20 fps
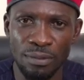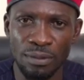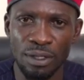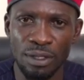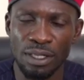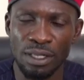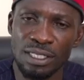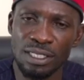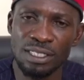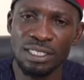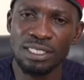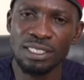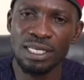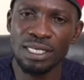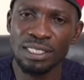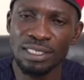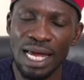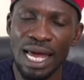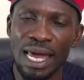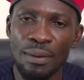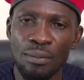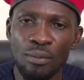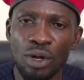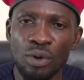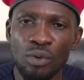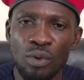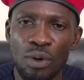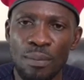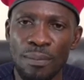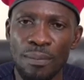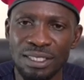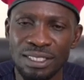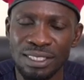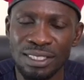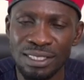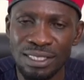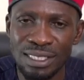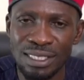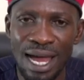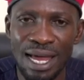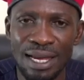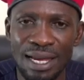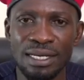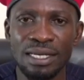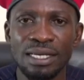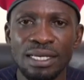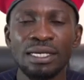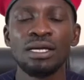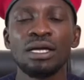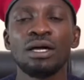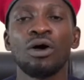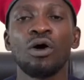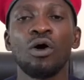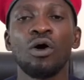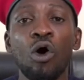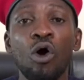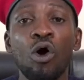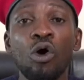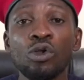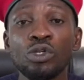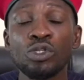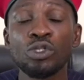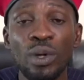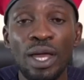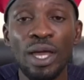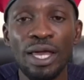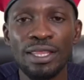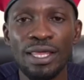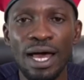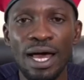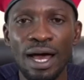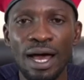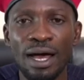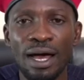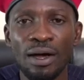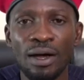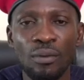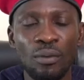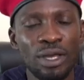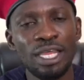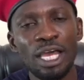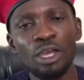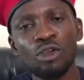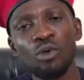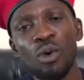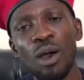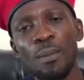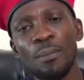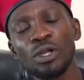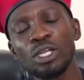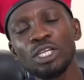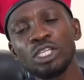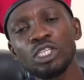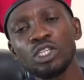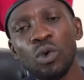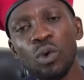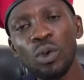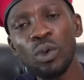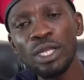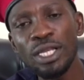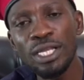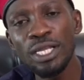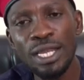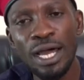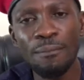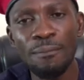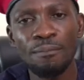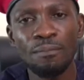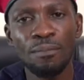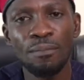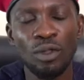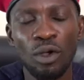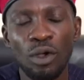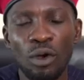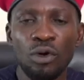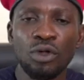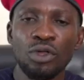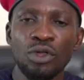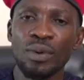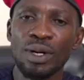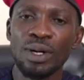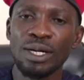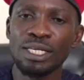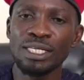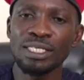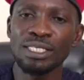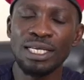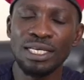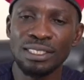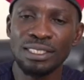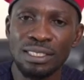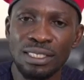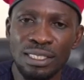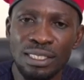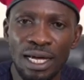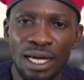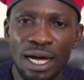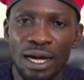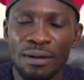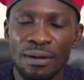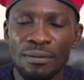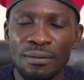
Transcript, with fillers: This is a time when we must stand all together, whether you are political leader or your religious leader.